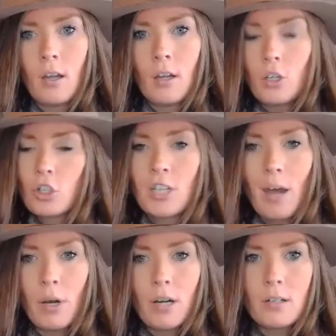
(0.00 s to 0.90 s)

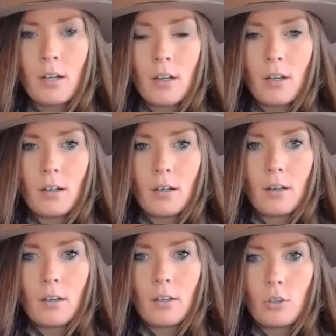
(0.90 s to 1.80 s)
stubborn.
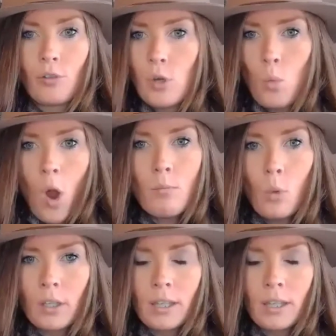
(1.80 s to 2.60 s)
So if you want more